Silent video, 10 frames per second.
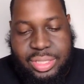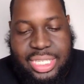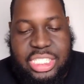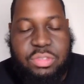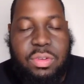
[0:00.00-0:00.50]

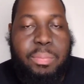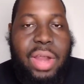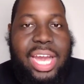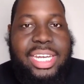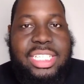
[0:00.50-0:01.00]
This is from
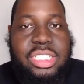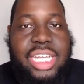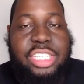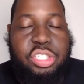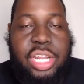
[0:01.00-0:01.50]
practice
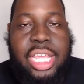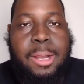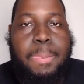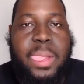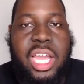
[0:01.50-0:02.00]

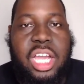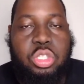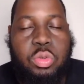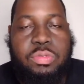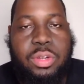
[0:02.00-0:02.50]
yesterday, uh,
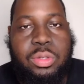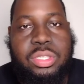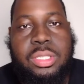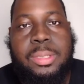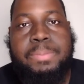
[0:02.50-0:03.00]
June 1st.